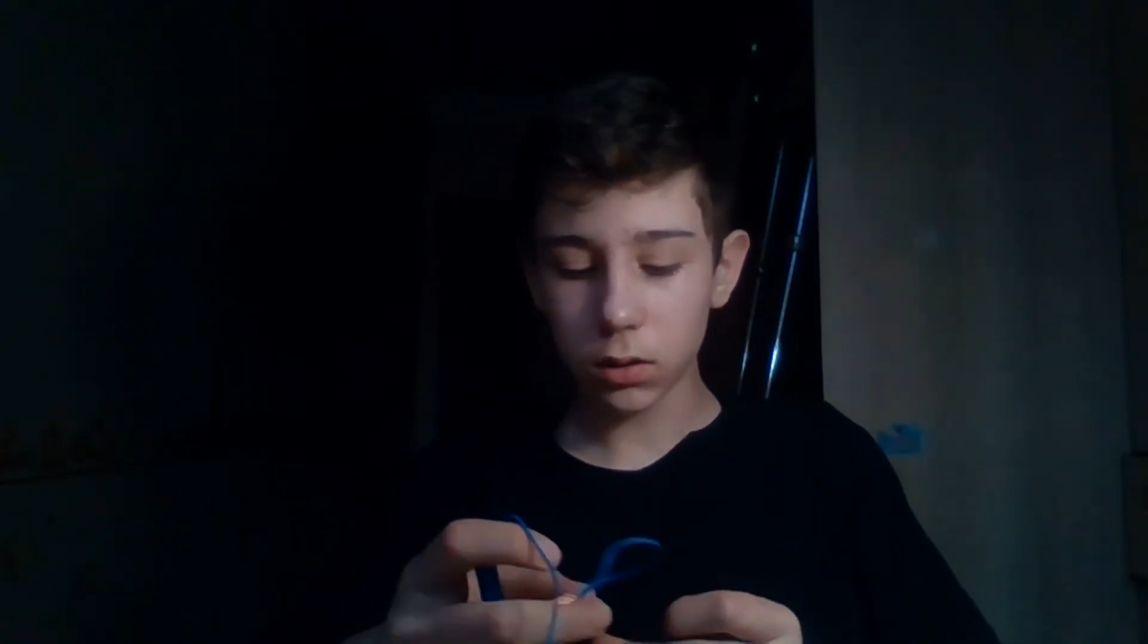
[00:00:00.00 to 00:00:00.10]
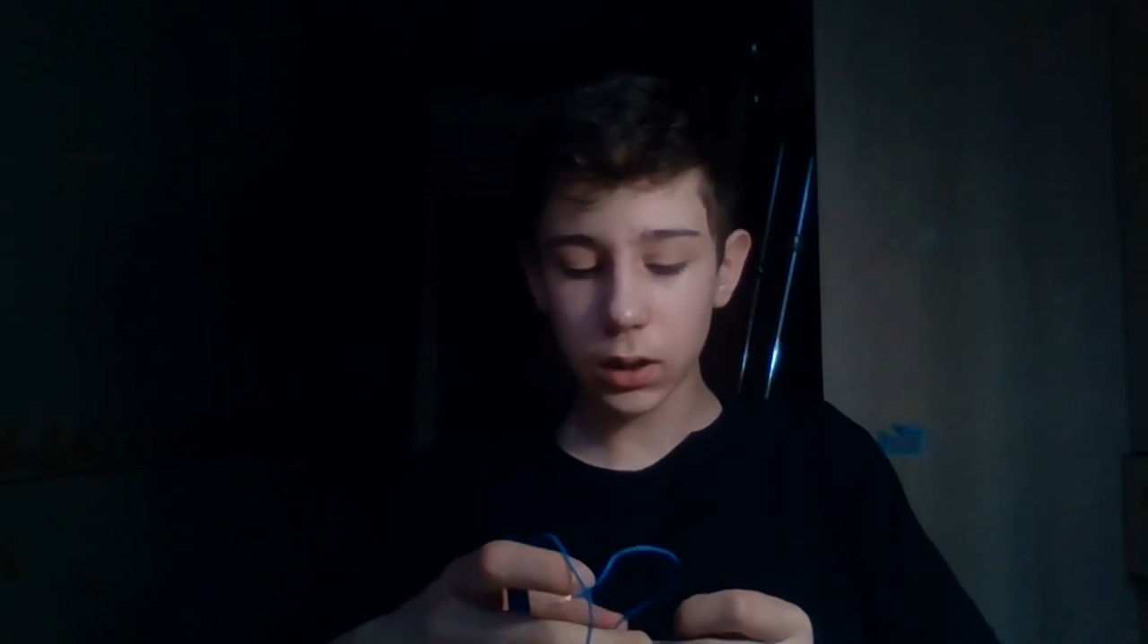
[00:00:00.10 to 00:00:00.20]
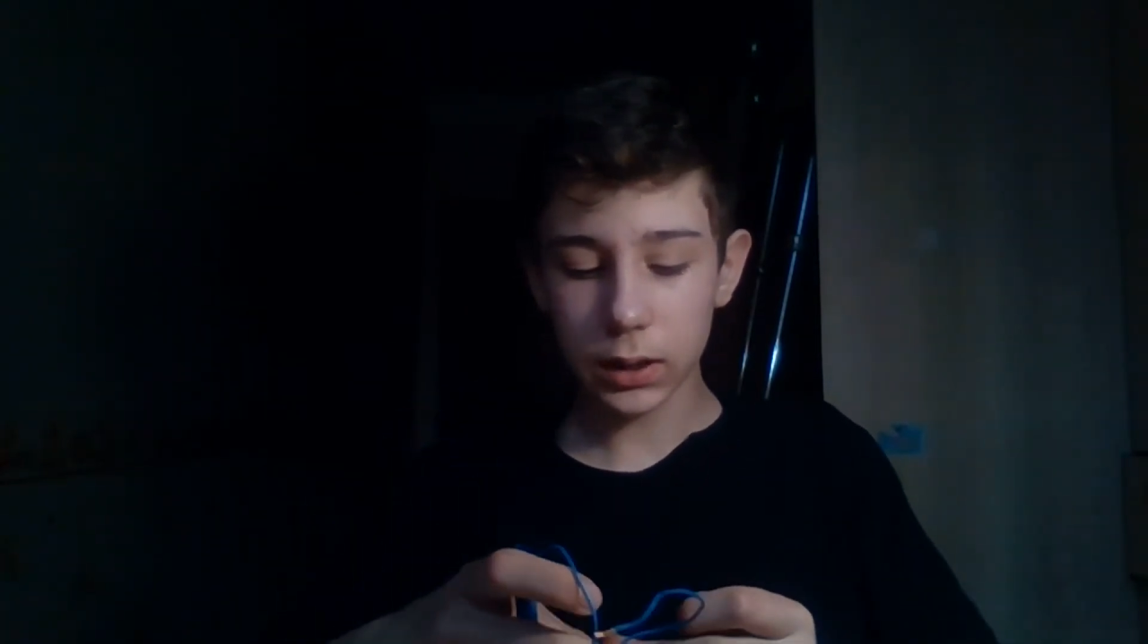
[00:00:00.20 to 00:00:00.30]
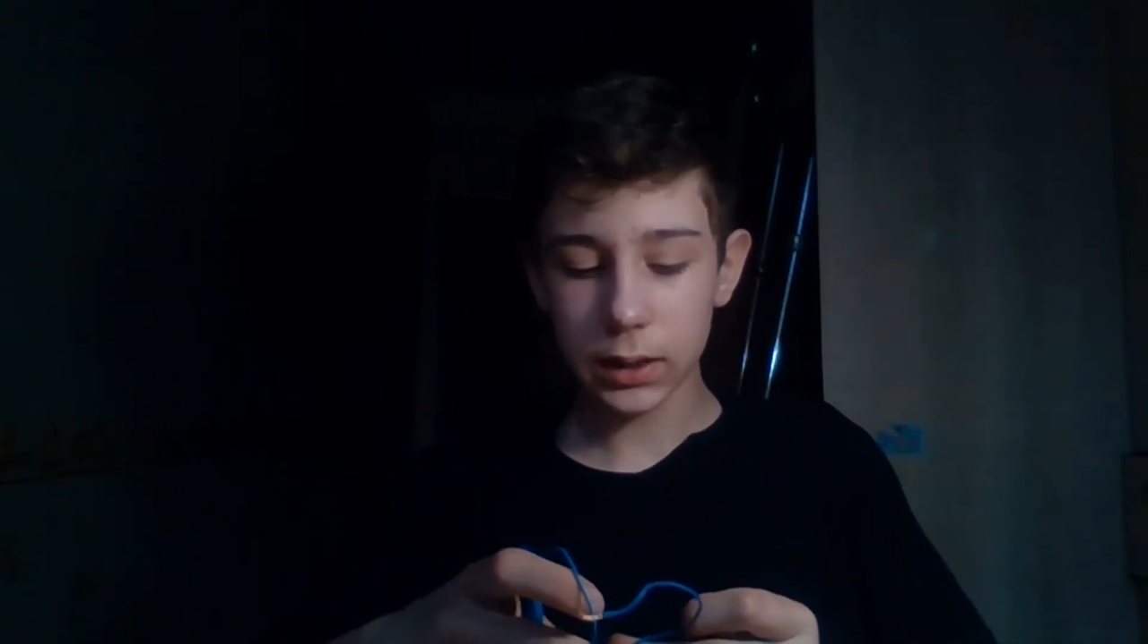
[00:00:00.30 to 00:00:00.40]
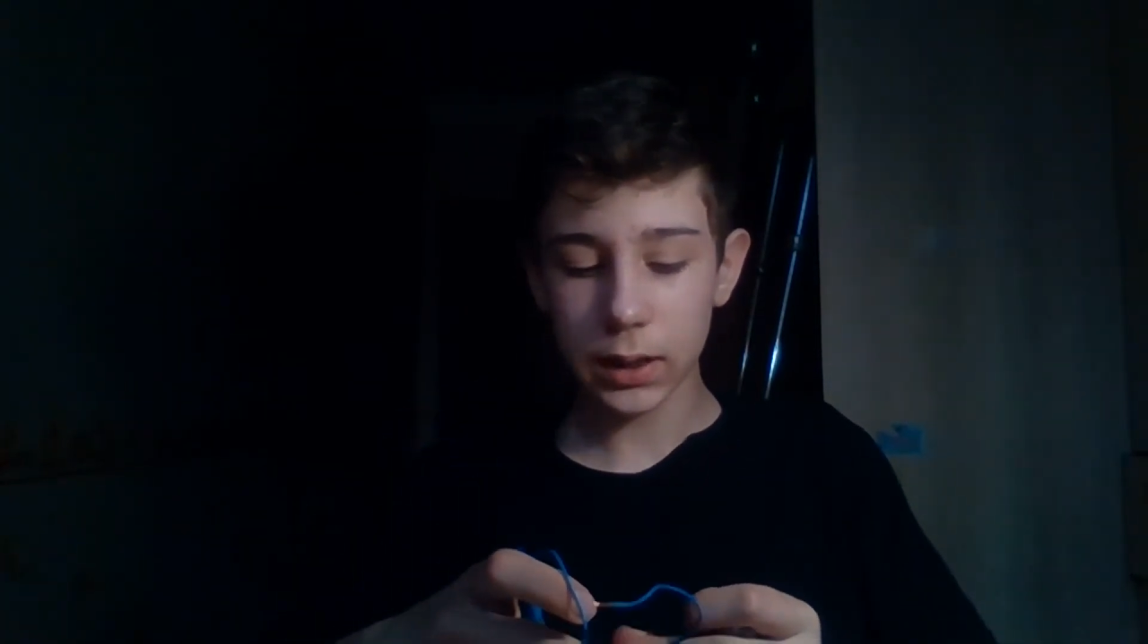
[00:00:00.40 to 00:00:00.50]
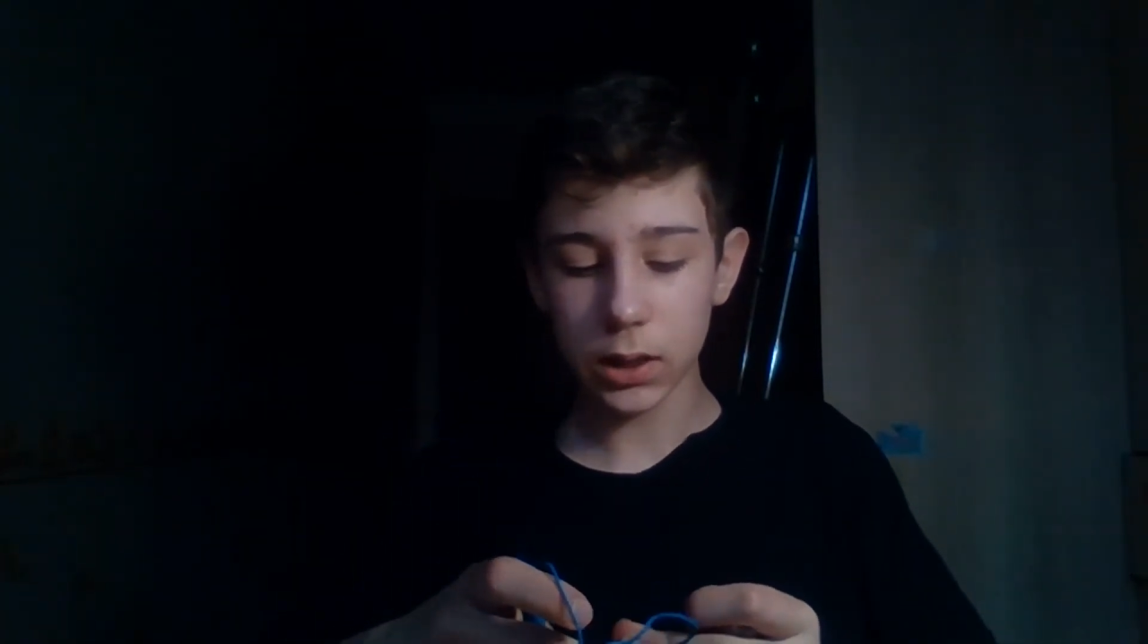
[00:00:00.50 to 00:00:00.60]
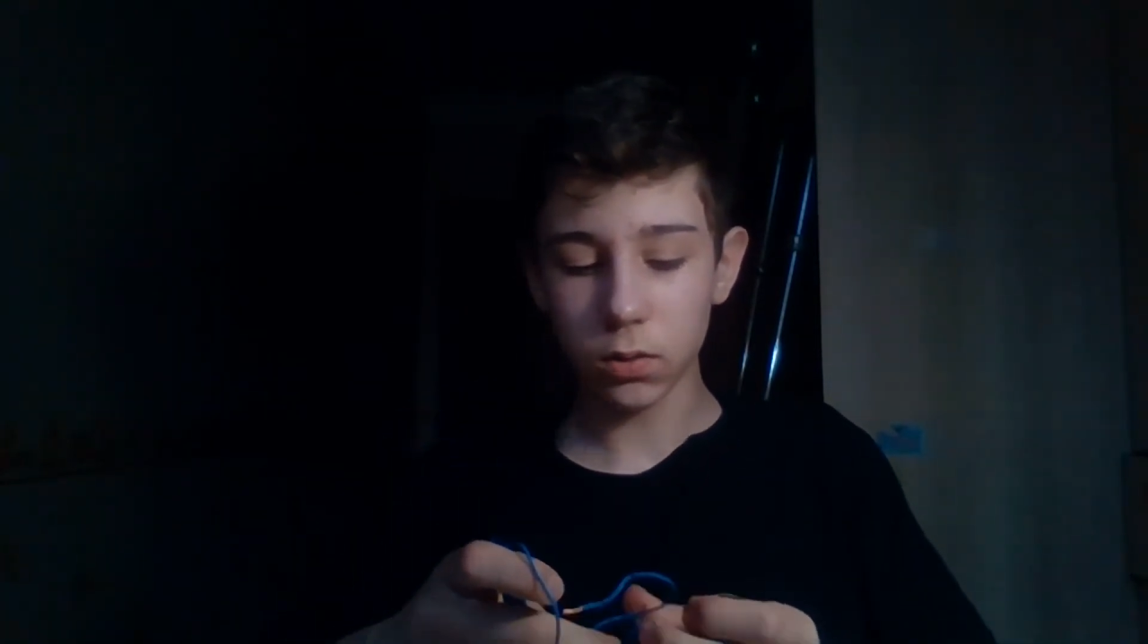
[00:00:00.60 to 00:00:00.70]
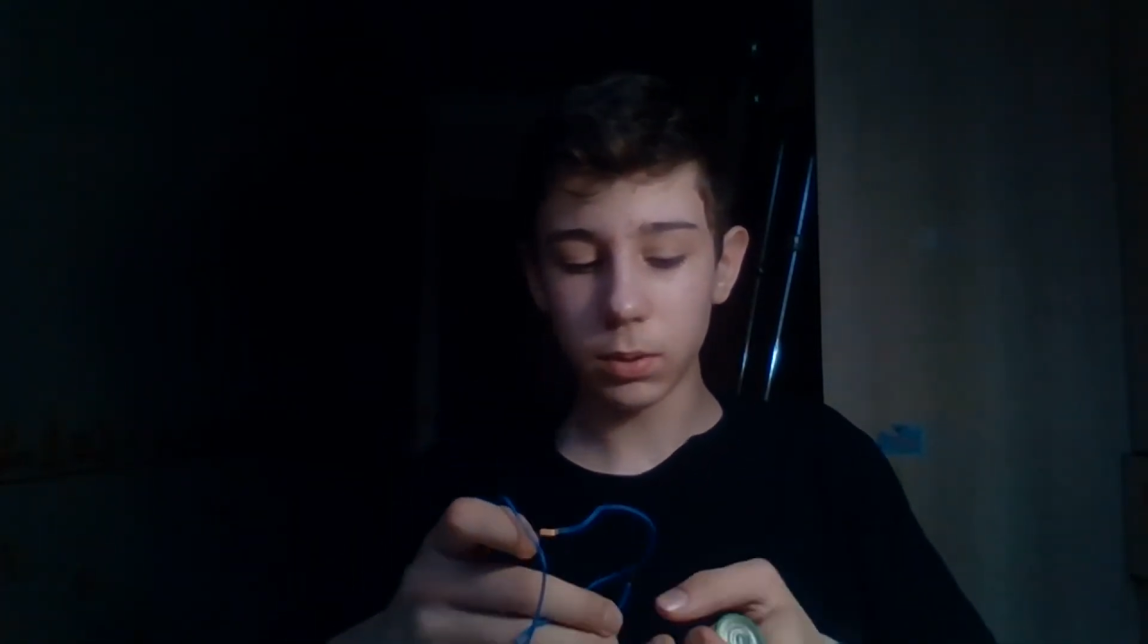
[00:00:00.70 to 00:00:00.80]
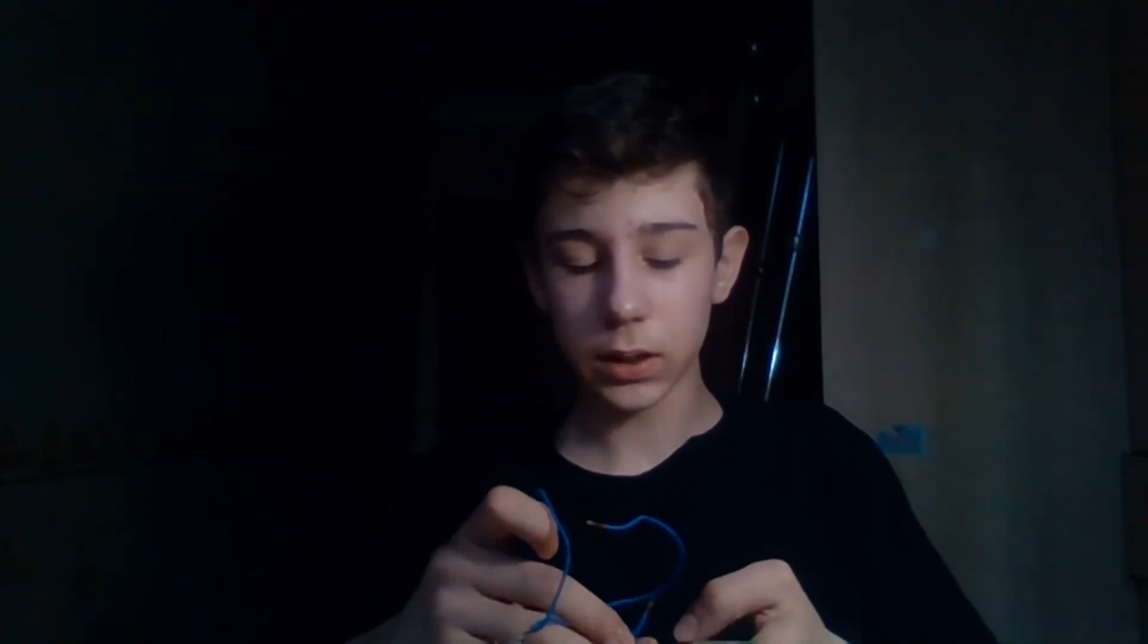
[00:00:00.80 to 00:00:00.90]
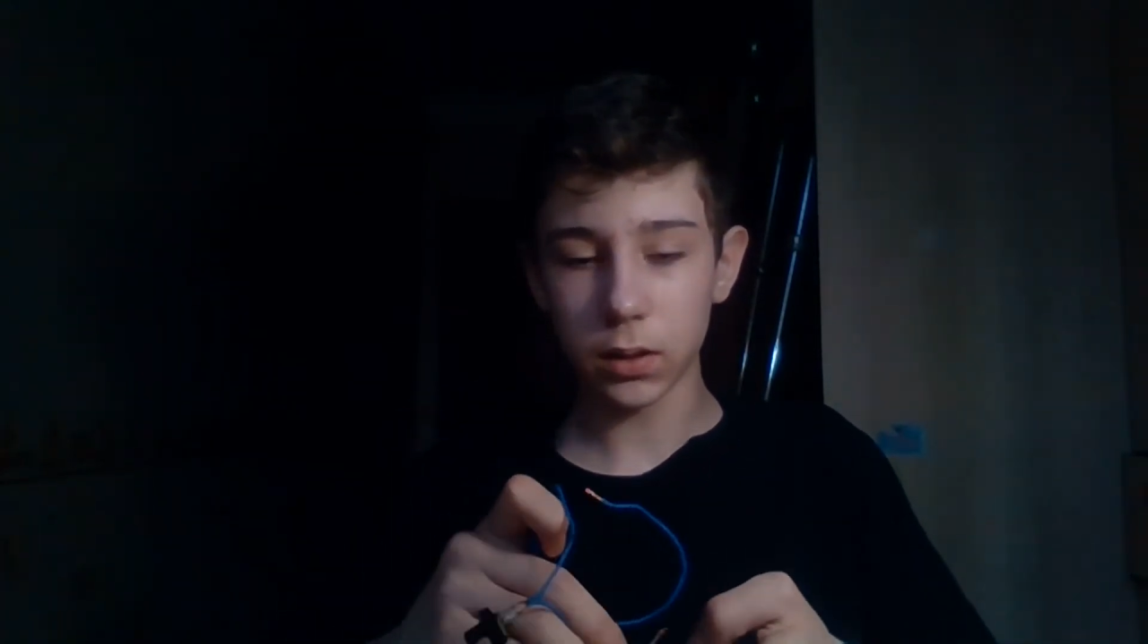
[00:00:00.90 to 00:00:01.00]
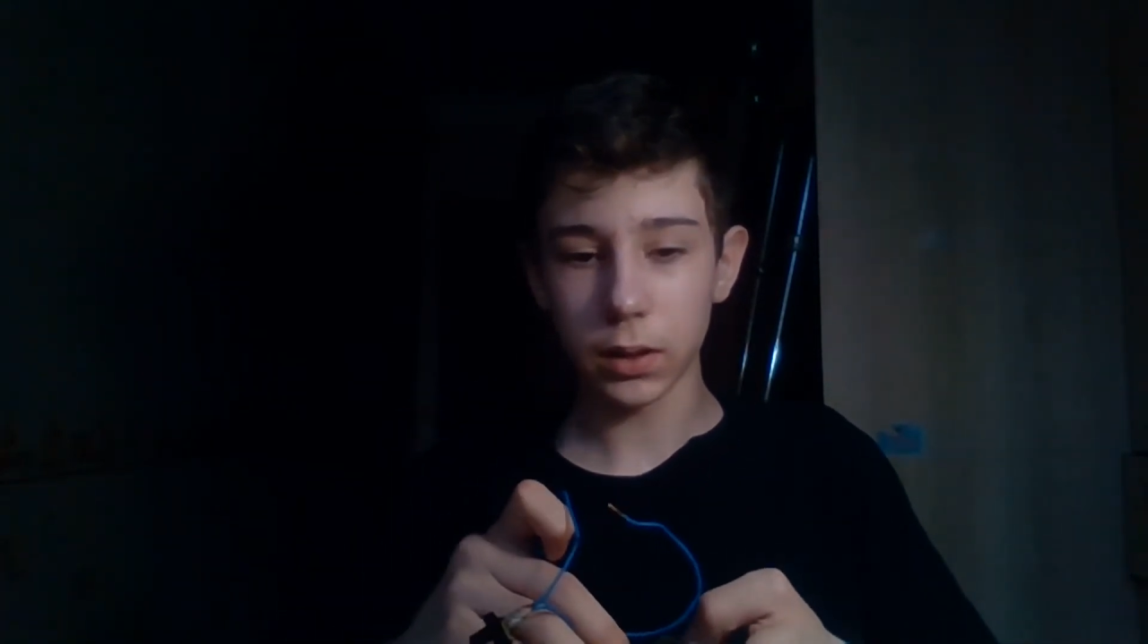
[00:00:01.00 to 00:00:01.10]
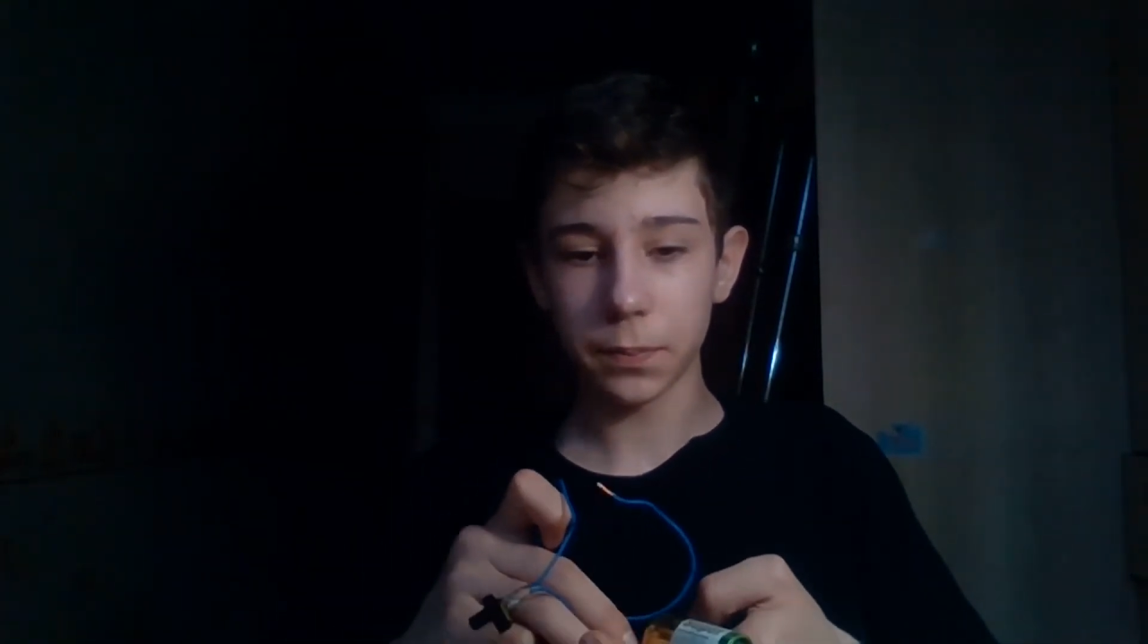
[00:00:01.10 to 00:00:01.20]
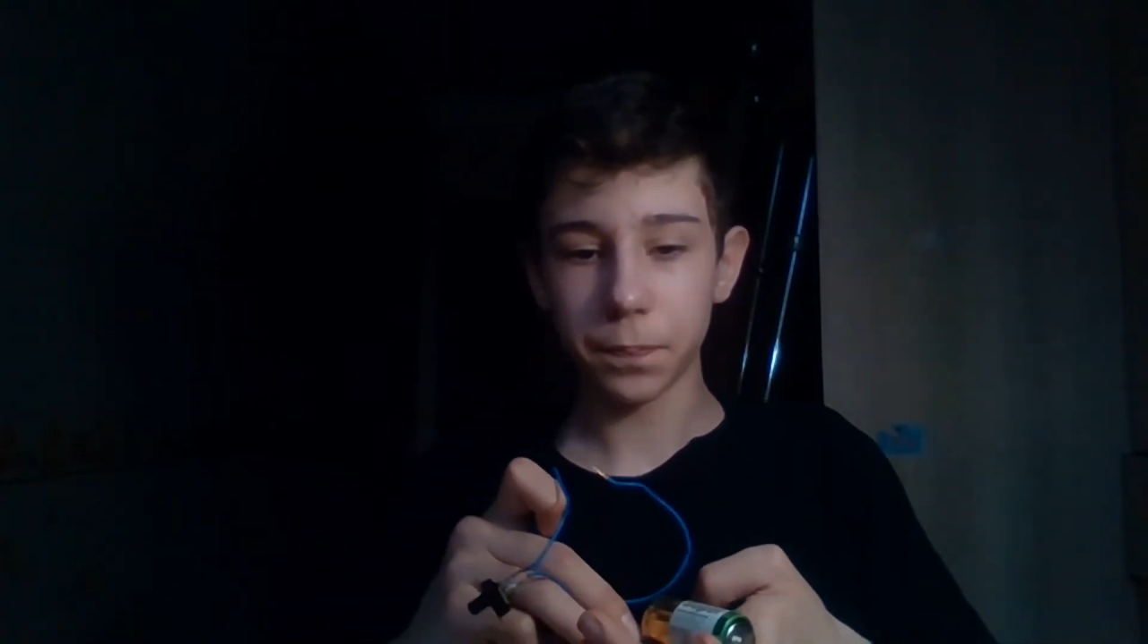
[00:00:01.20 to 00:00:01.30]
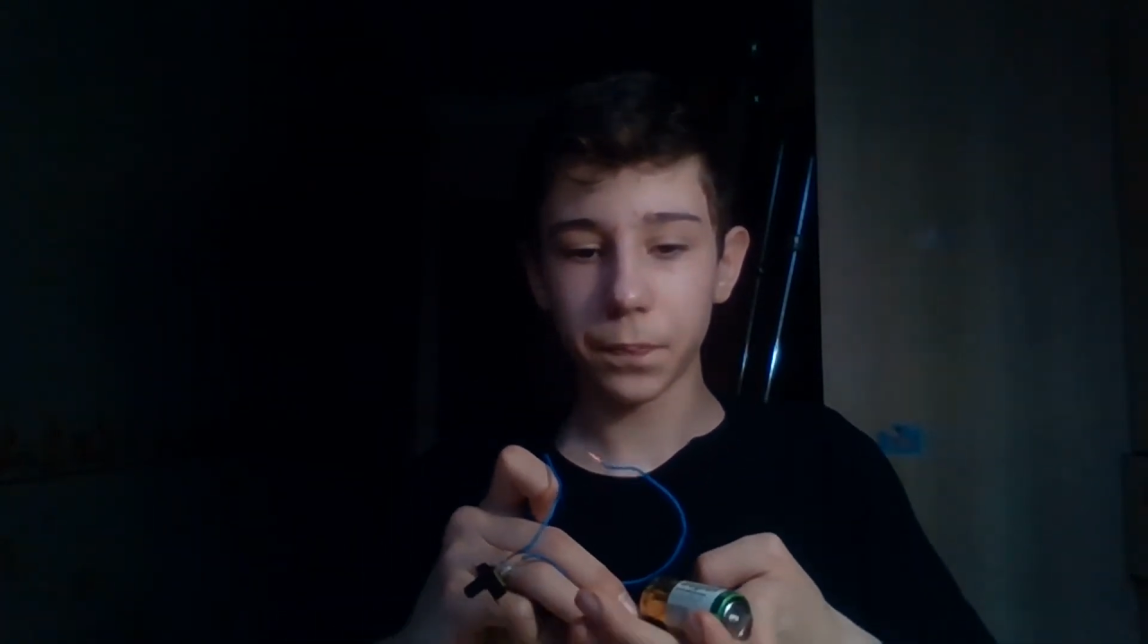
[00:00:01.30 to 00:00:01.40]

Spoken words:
another side of battery.